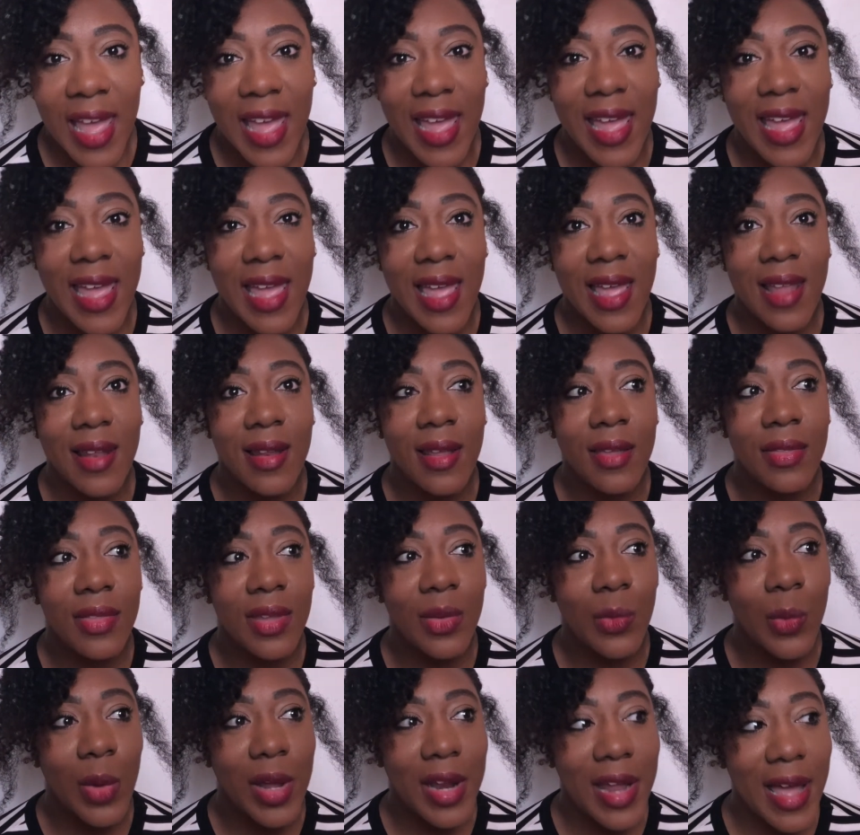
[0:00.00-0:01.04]
And
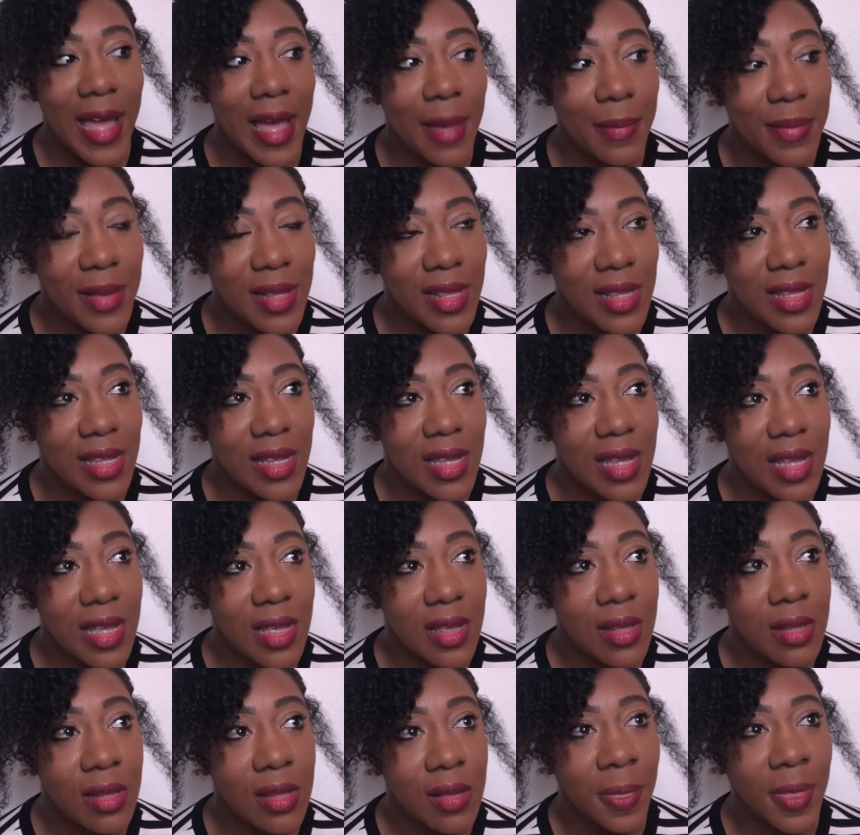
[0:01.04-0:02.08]
then what happens
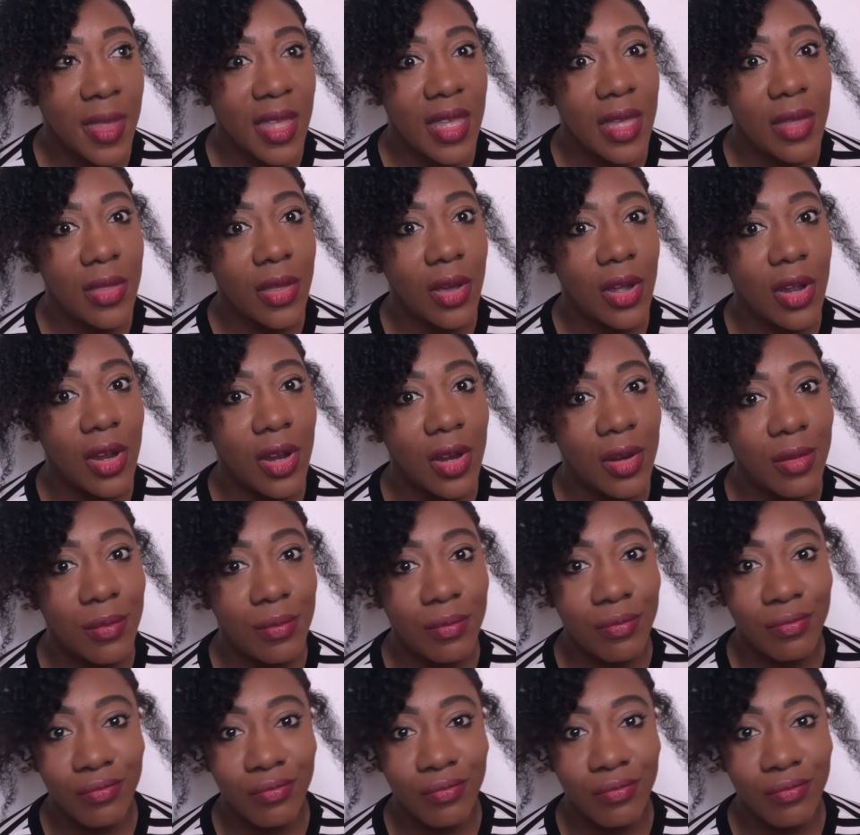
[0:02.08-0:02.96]
is either